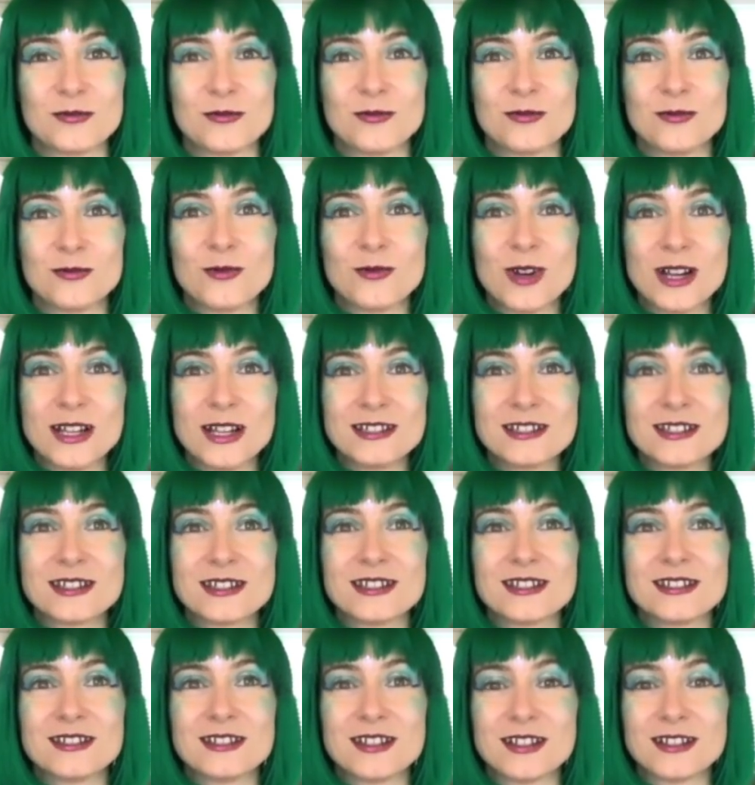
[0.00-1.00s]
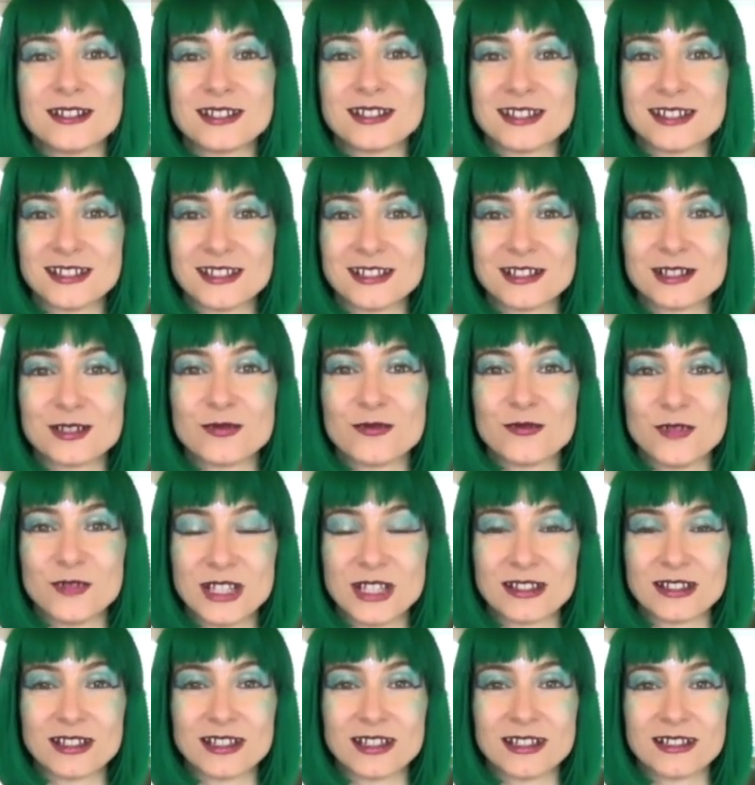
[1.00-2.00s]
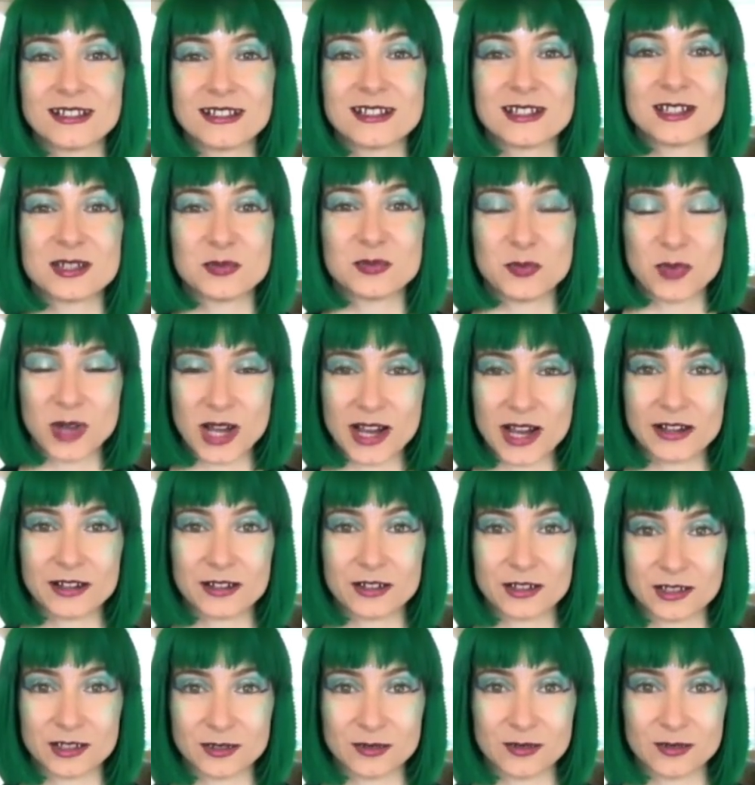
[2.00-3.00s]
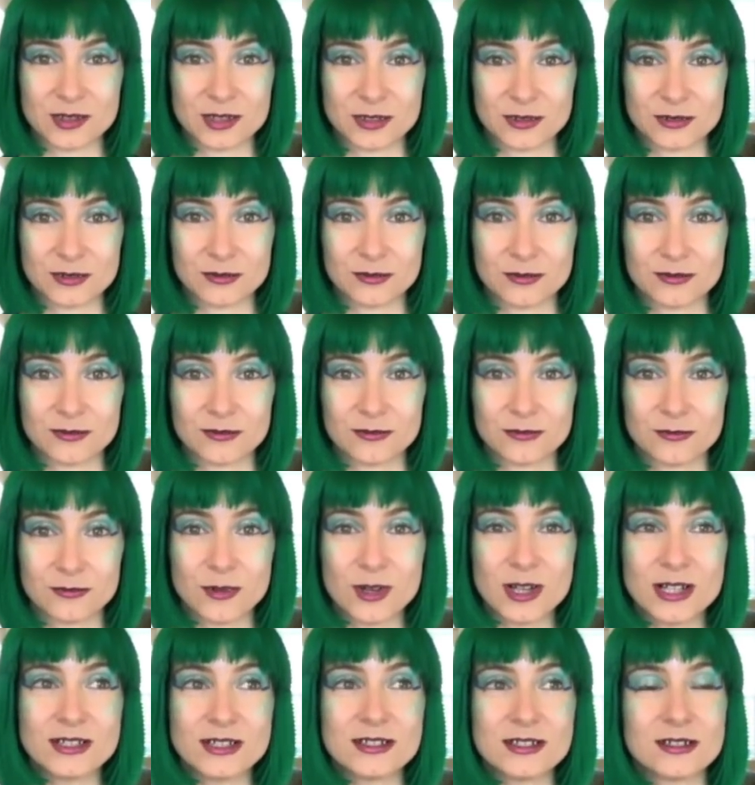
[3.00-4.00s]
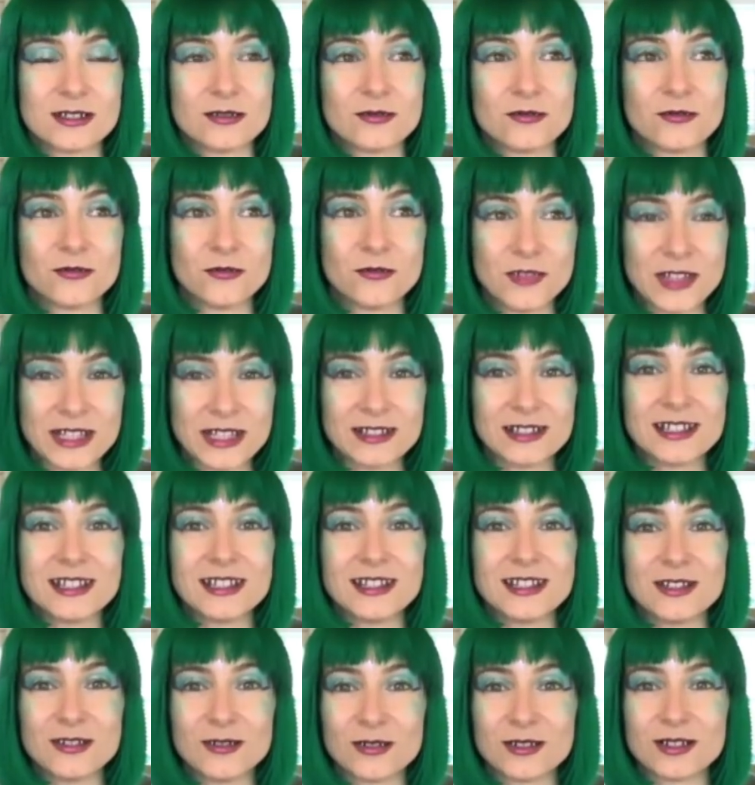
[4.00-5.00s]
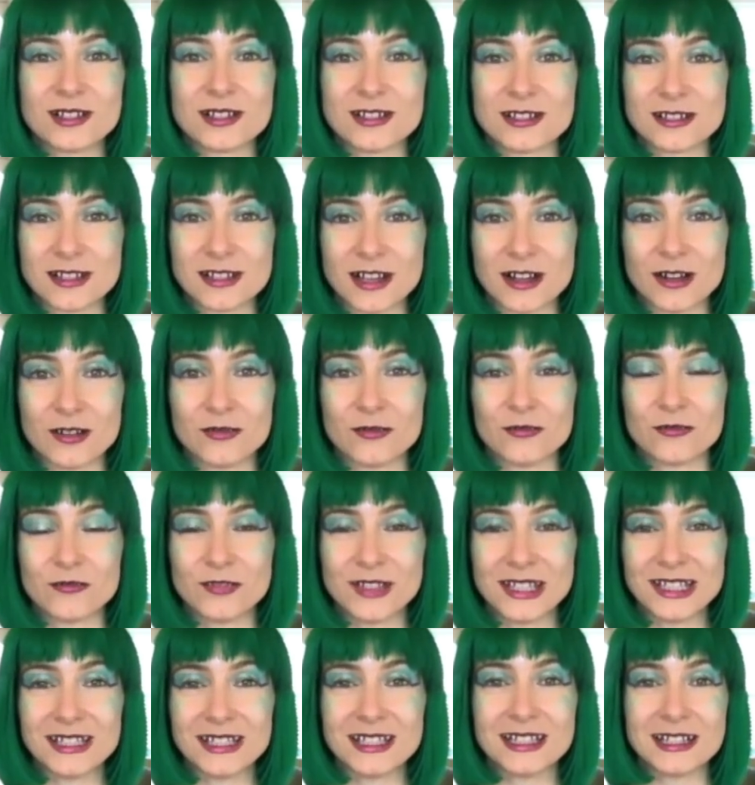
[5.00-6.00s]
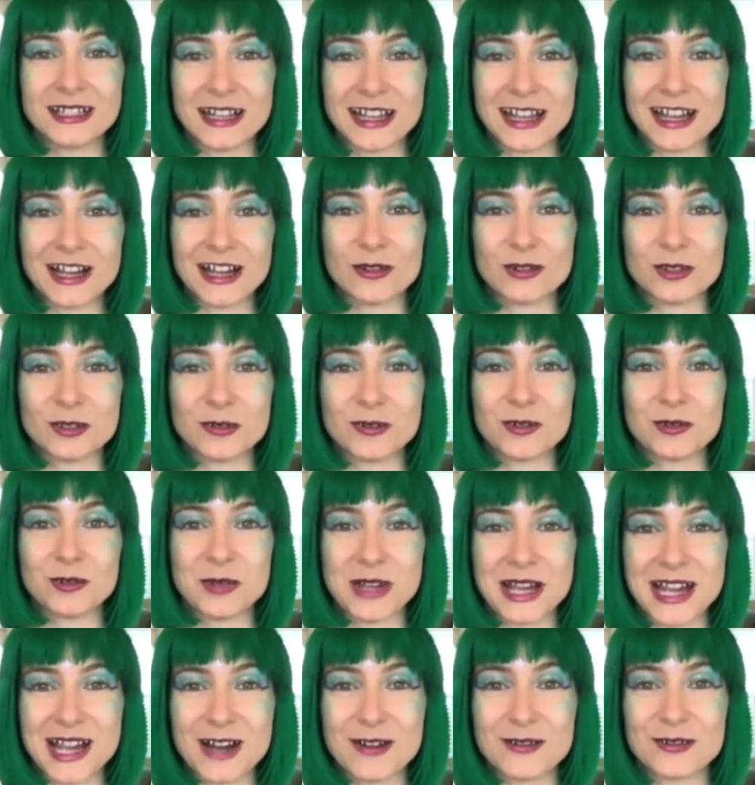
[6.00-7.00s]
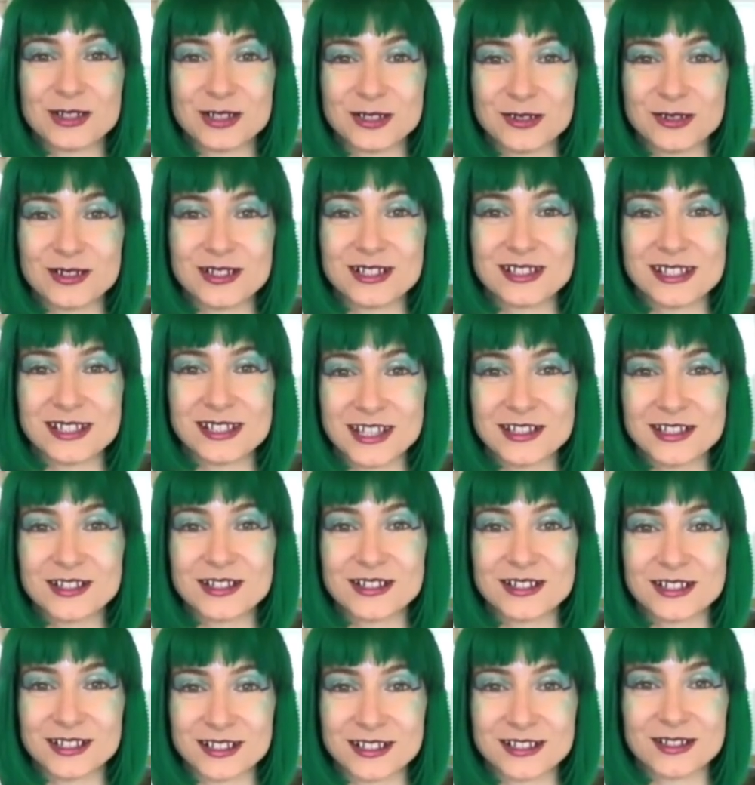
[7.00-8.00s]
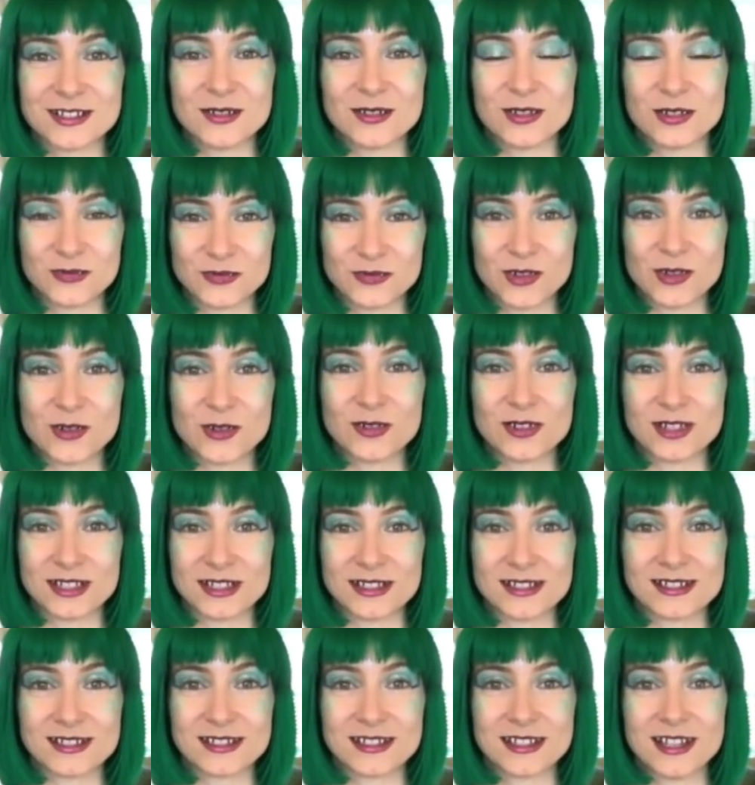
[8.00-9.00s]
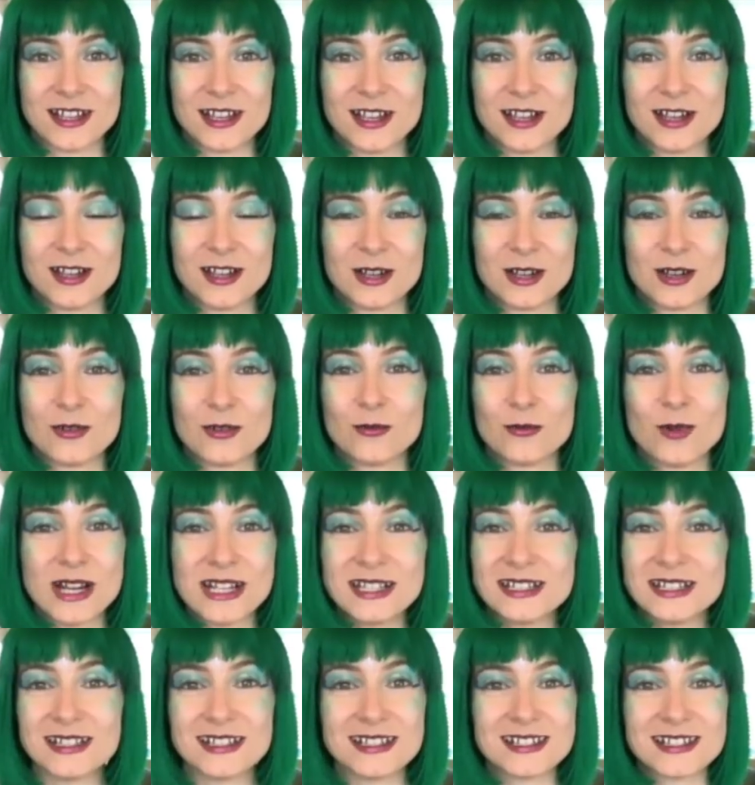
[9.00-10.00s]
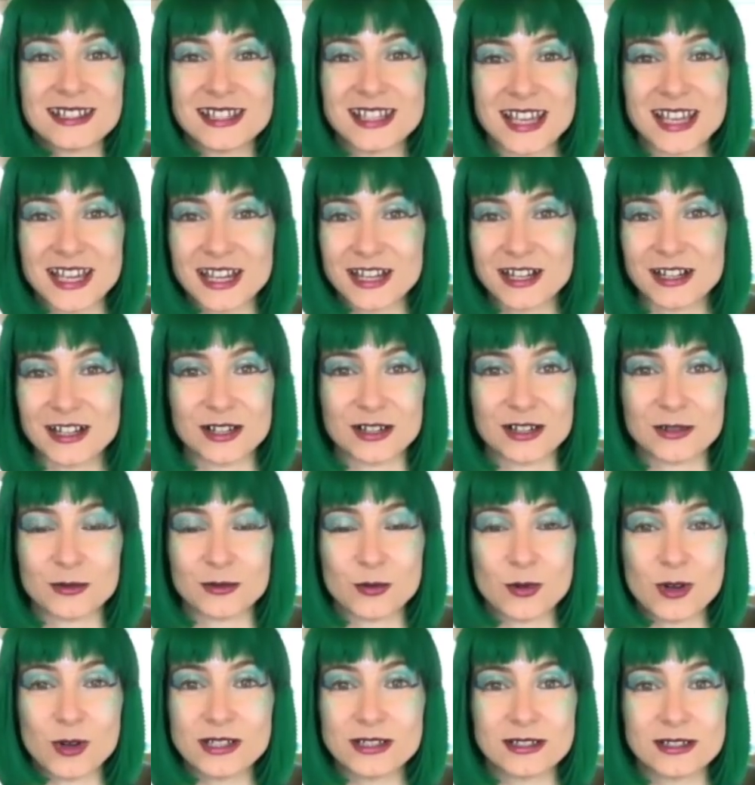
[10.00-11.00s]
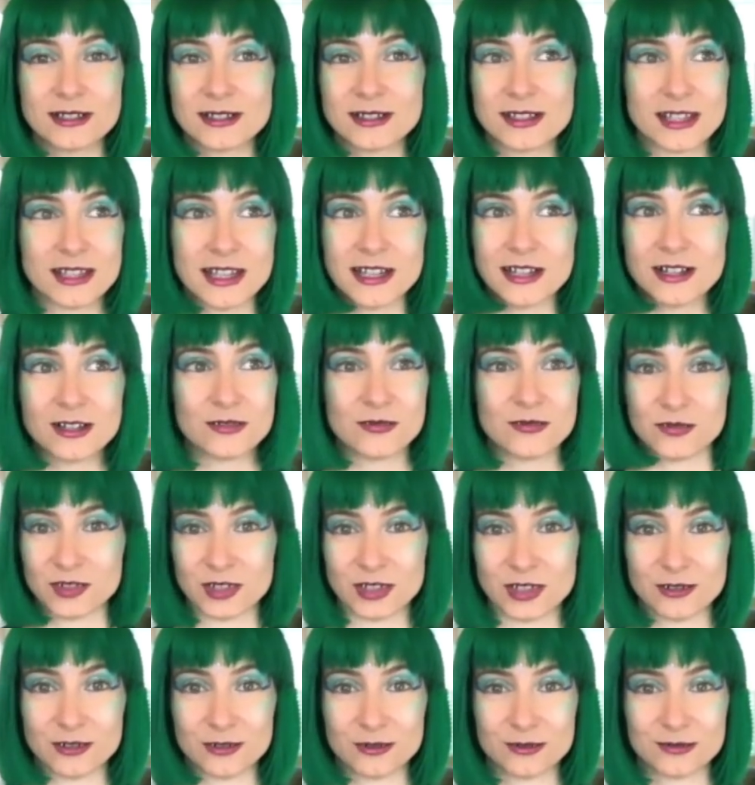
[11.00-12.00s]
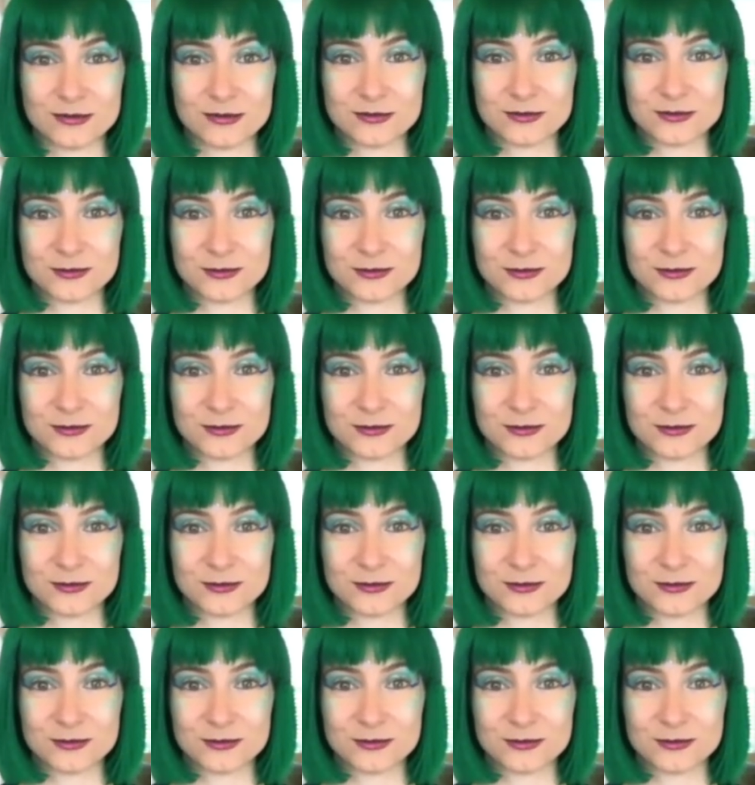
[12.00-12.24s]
what does this feeling inspire you to? What feeling yourself, feeling now your power, your centeredness, your focus, what is there? What is there for you?